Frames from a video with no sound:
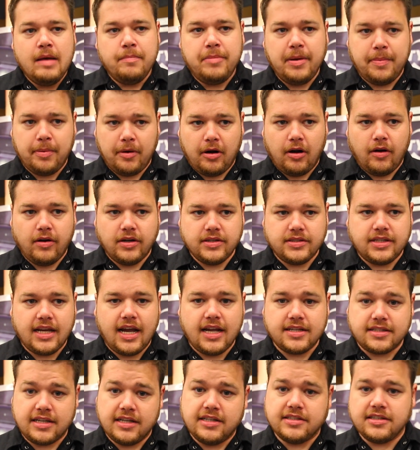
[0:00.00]
People are always
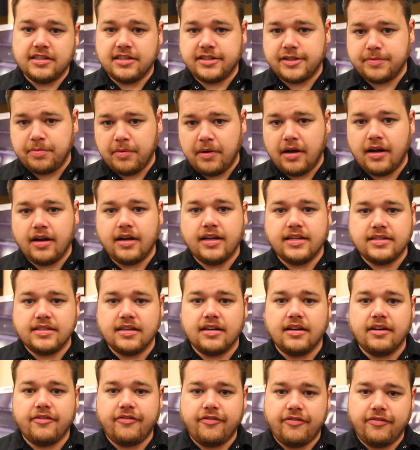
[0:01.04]
asking, is it a flood, is
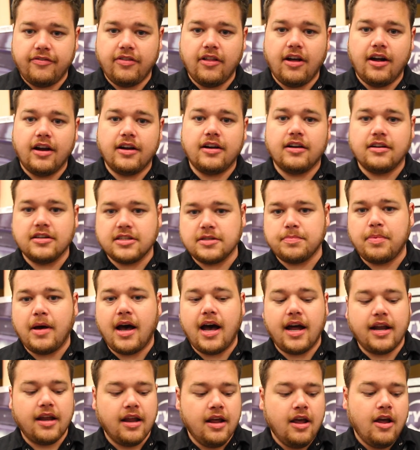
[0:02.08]
it a flood or a
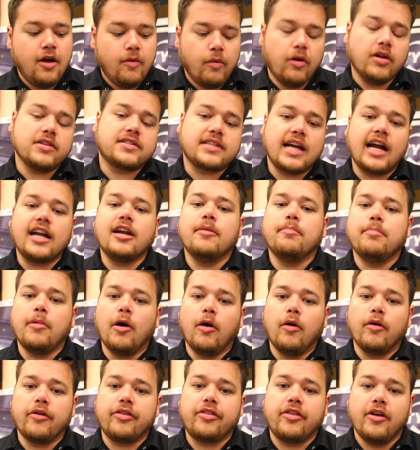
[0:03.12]
spot? Well, it's kind of
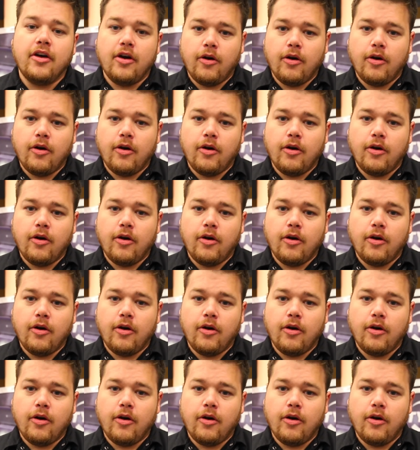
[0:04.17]
both.